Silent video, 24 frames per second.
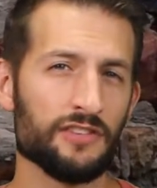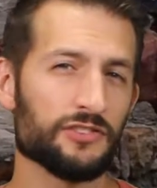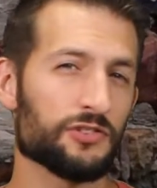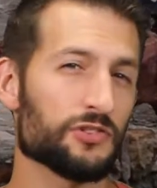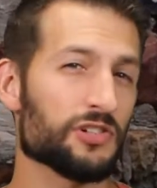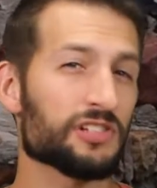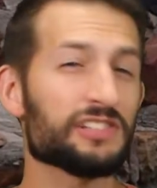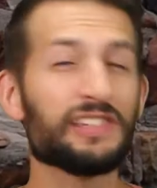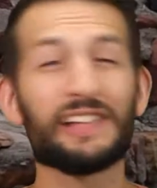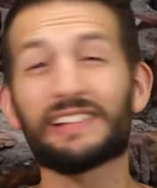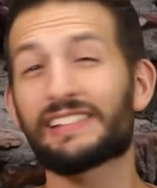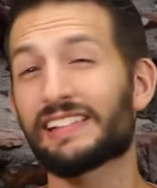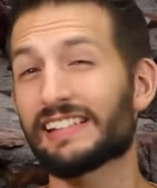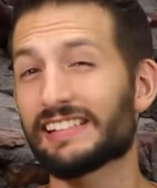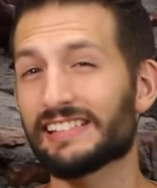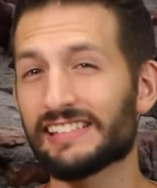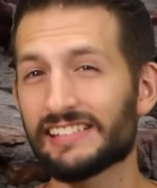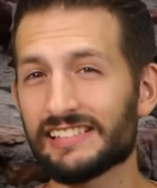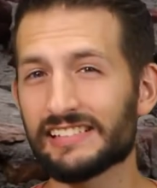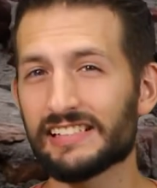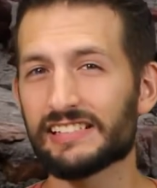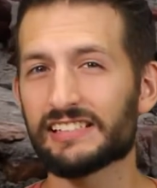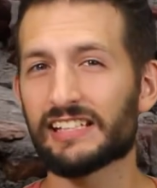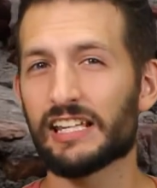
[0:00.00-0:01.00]
So just like
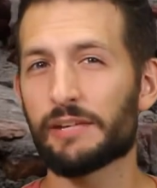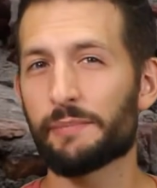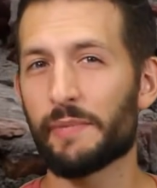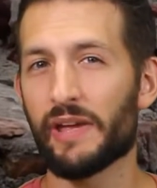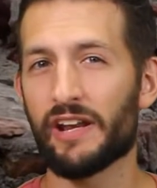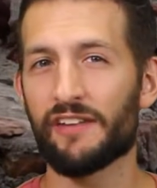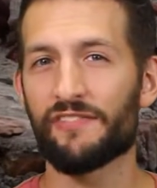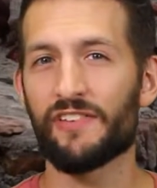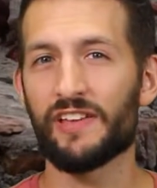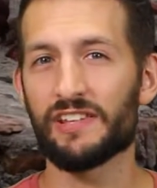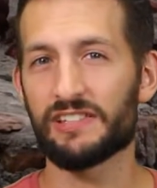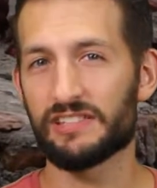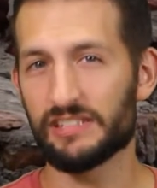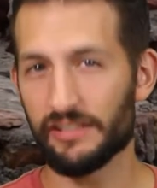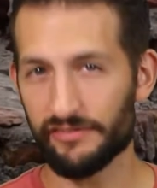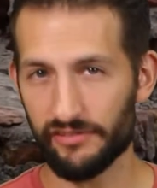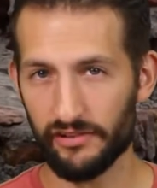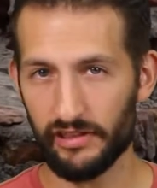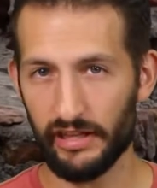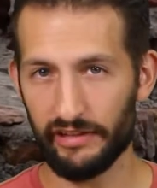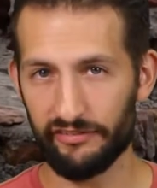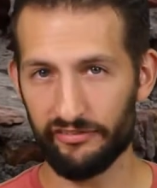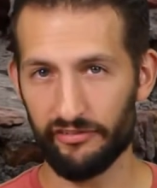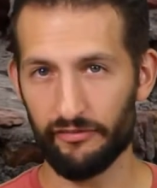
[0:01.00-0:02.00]
diseases can manifest
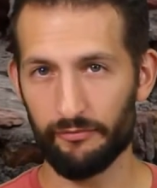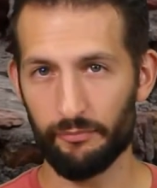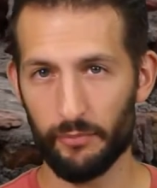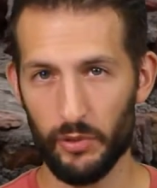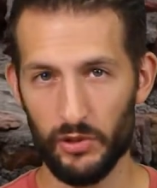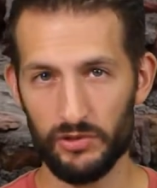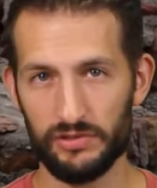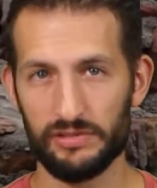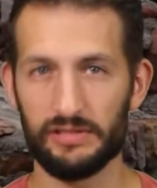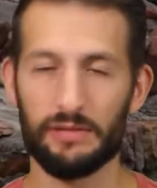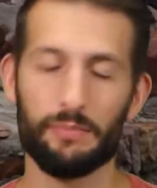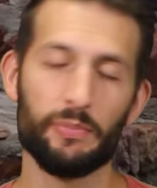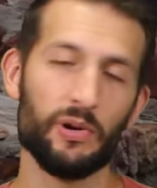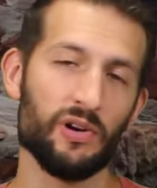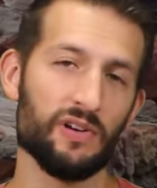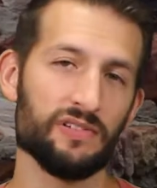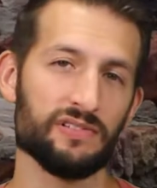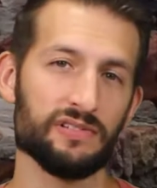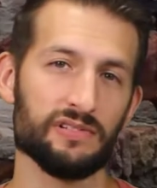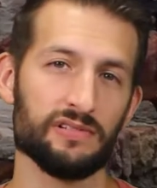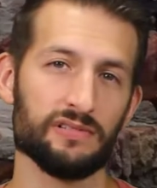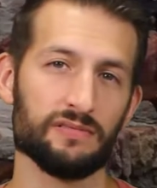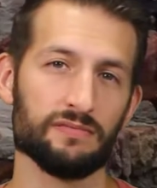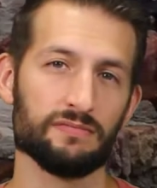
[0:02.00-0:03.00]
differently from person to
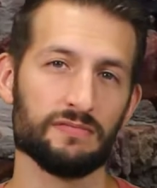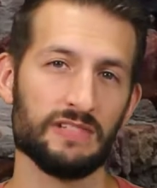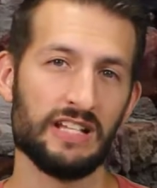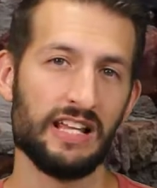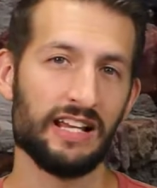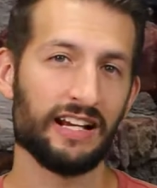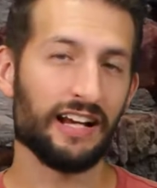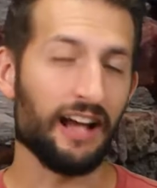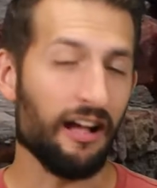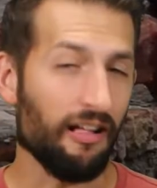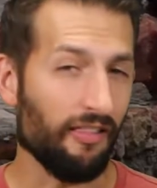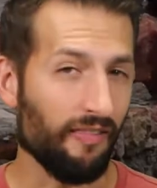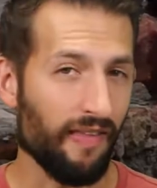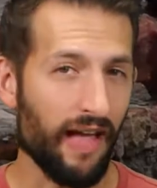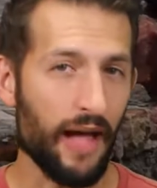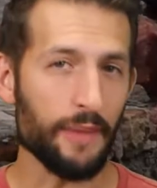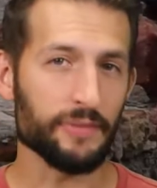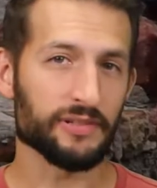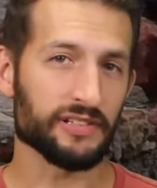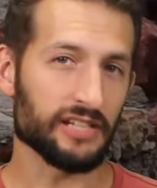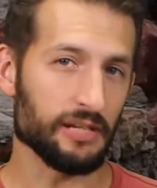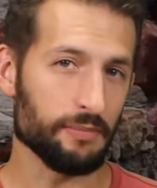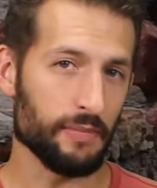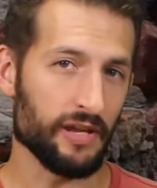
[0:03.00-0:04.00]
person,
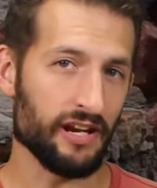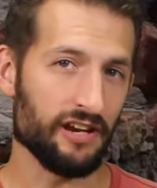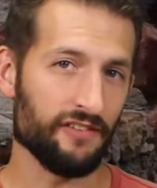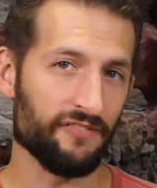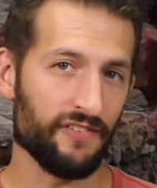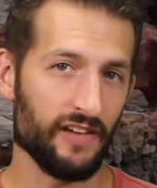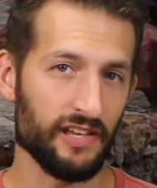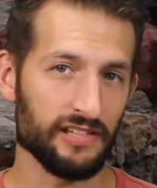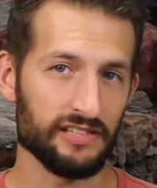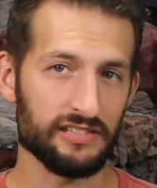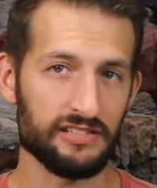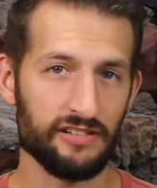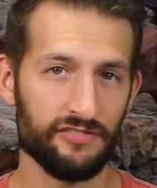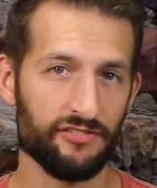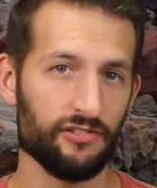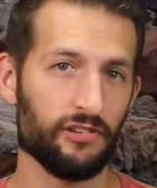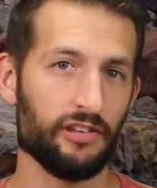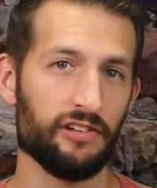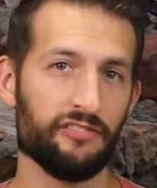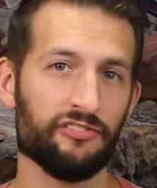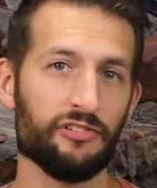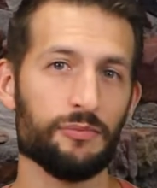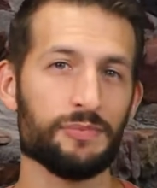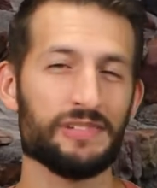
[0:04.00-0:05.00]
collapse can manifest
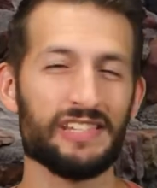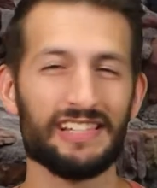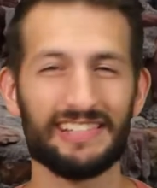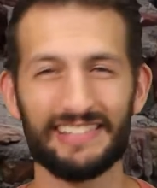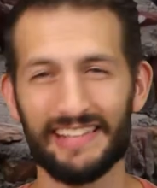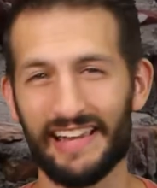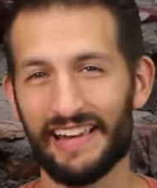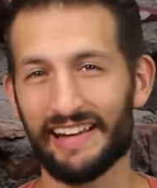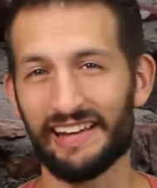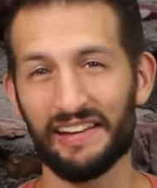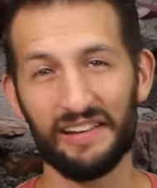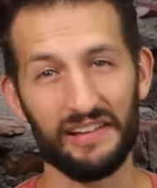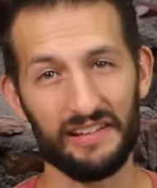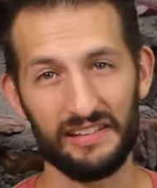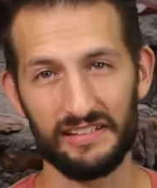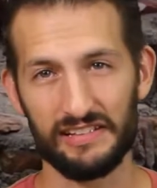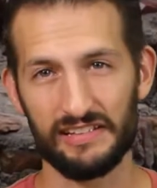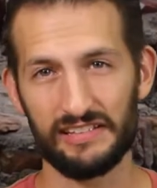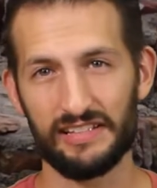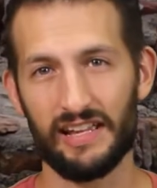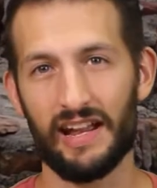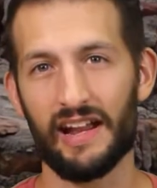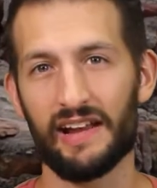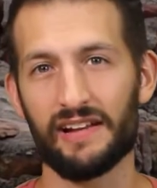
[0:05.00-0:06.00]
differently from society to
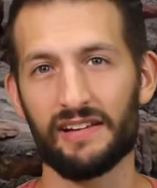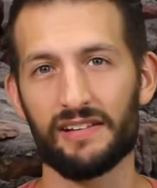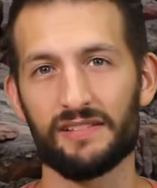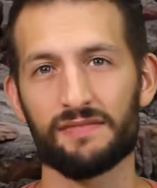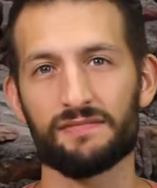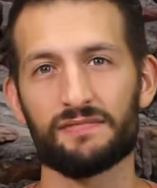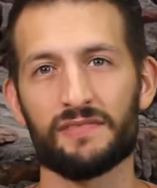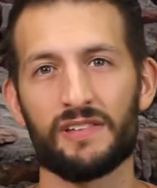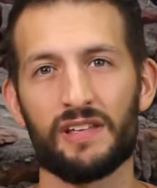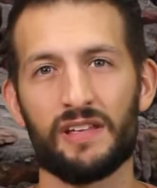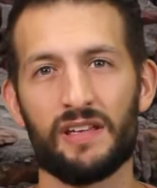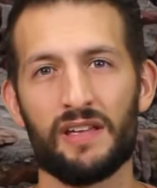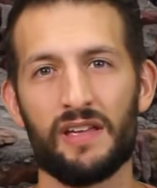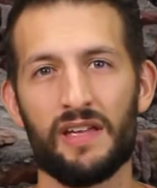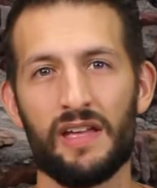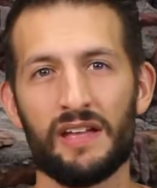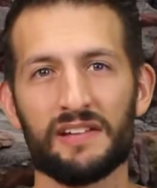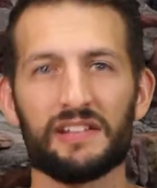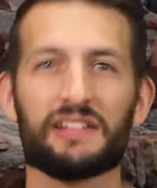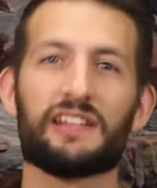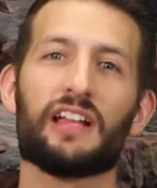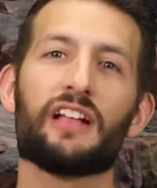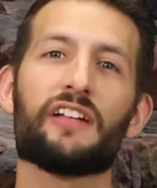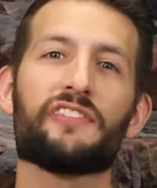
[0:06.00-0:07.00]
society.
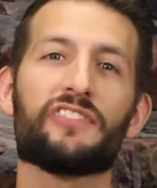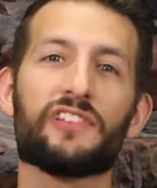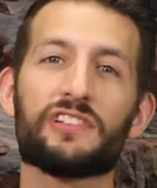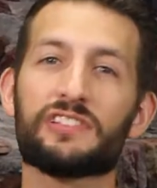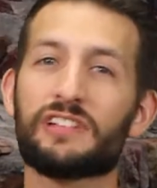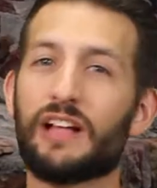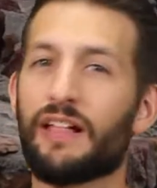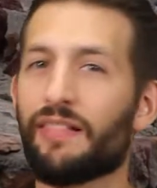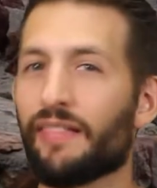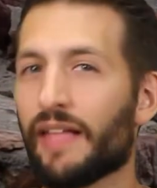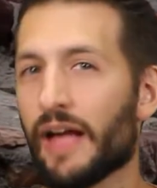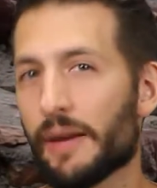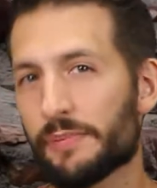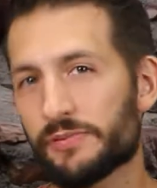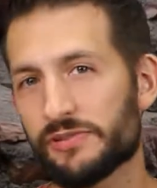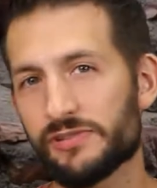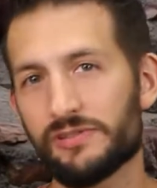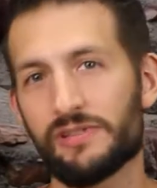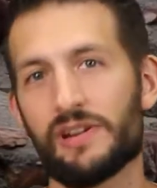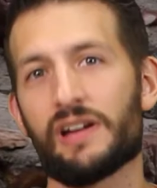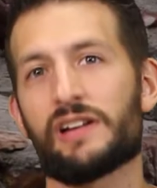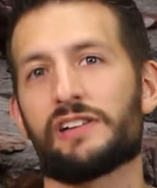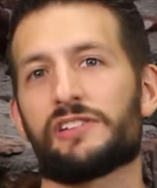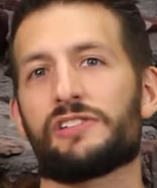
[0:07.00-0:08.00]
To tell if there's collapse
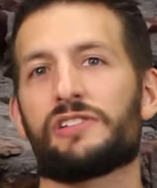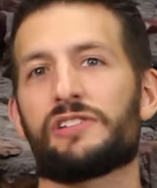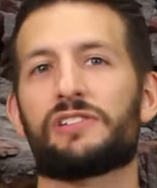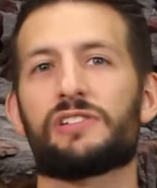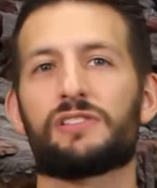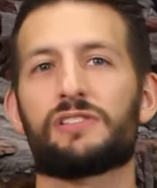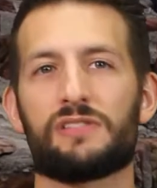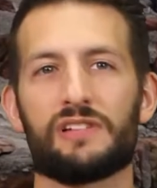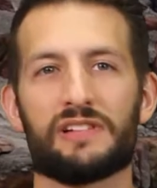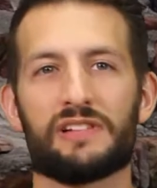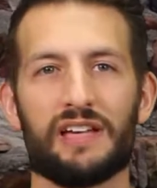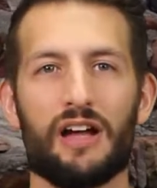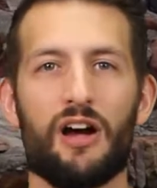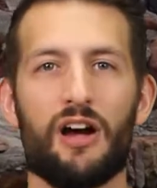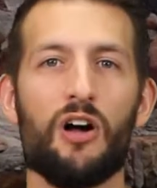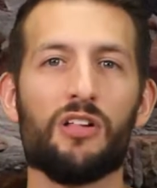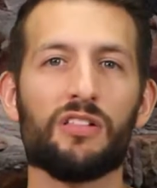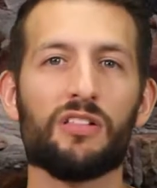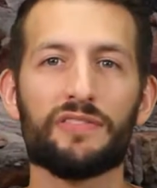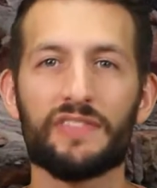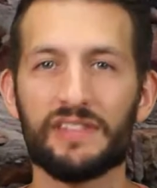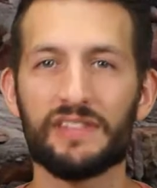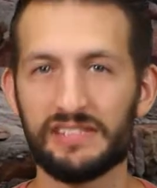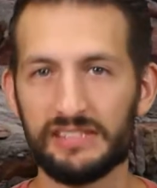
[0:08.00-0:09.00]
or not, you need to look at
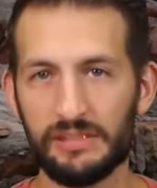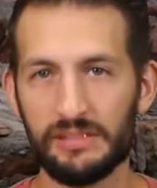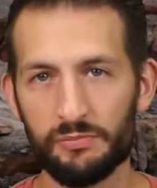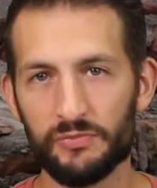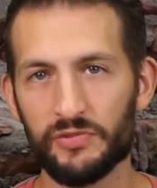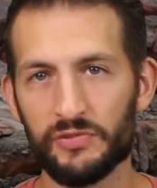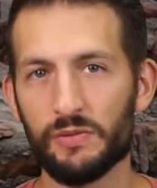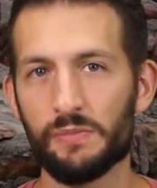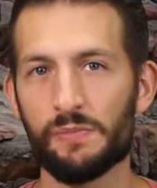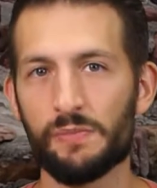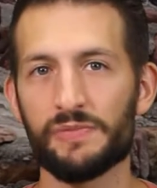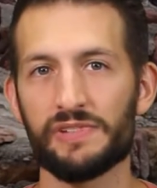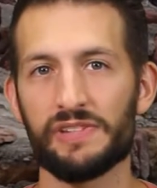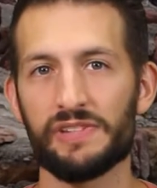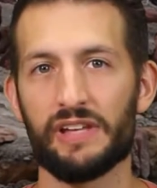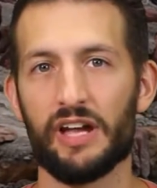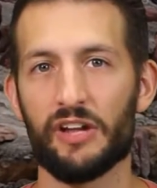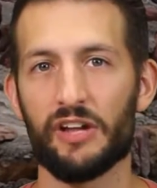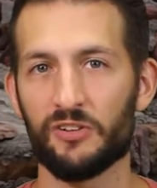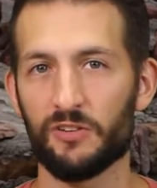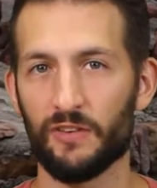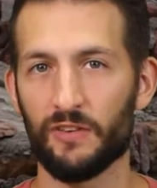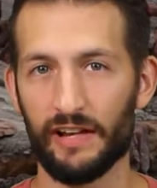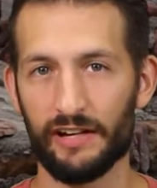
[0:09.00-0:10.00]
all of the symptoms and the
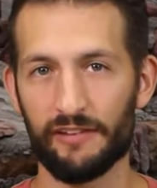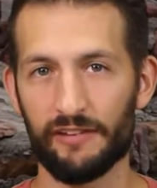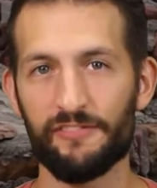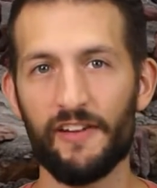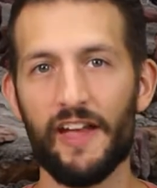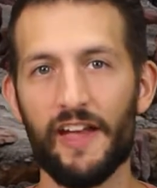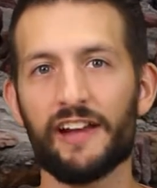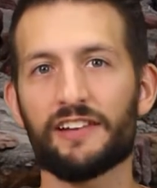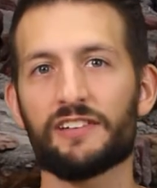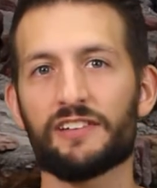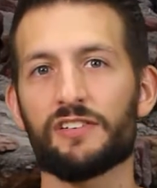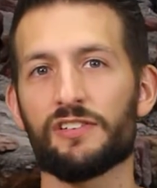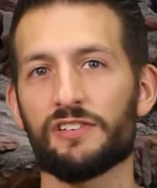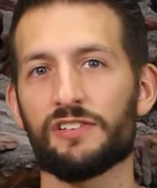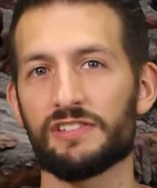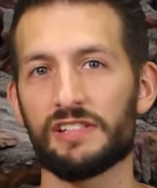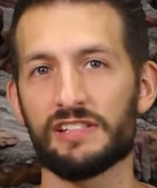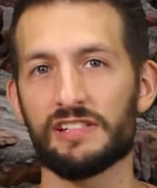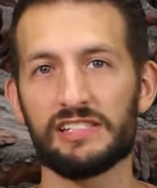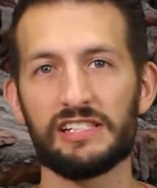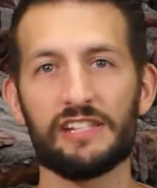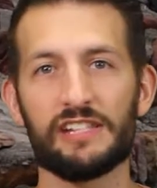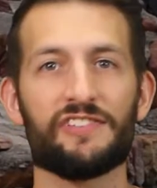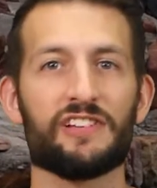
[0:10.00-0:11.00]
underlying factors
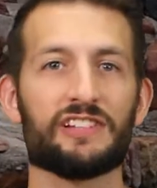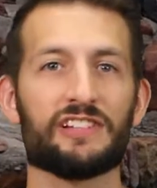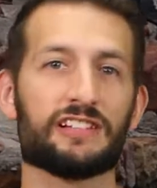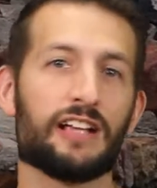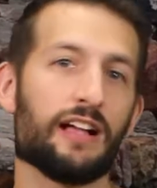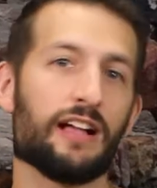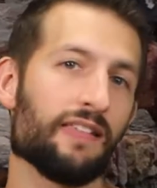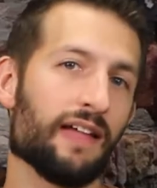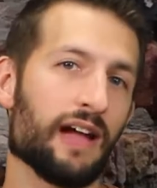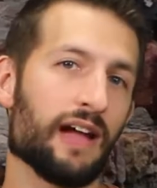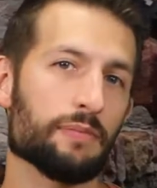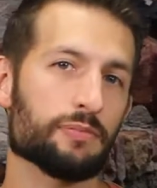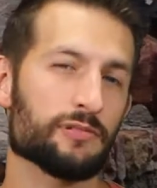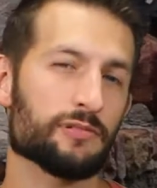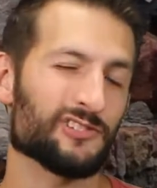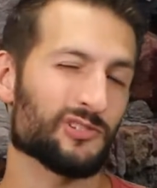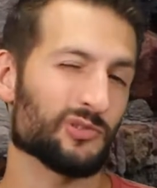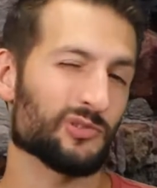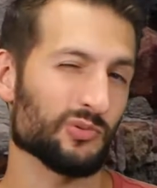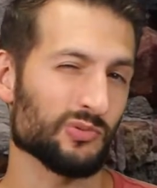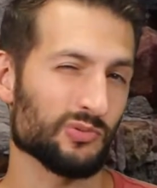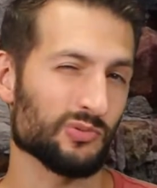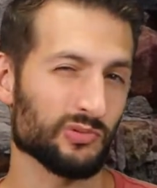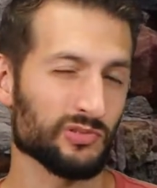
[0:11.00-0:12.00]
to see if it's
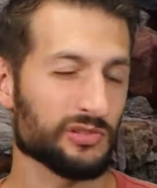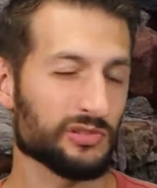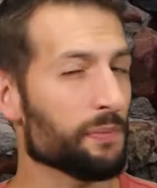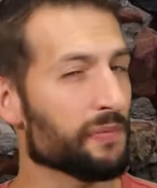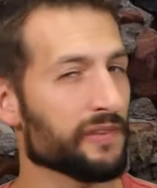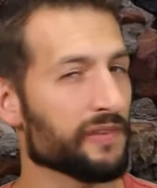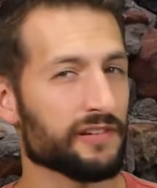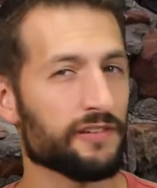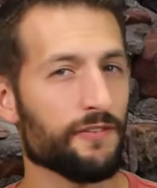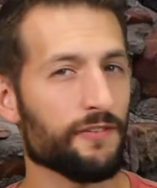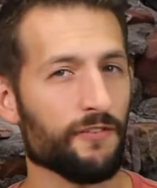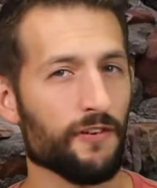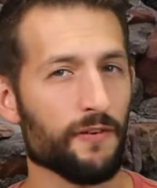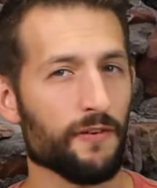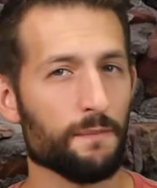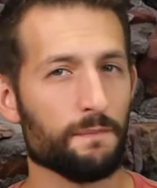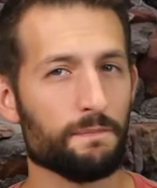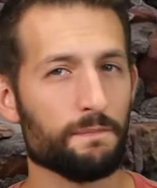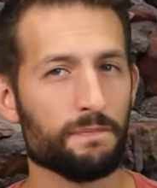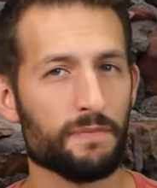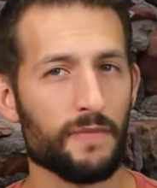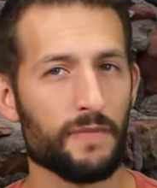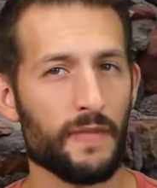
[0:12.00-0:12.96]
collapse or something different.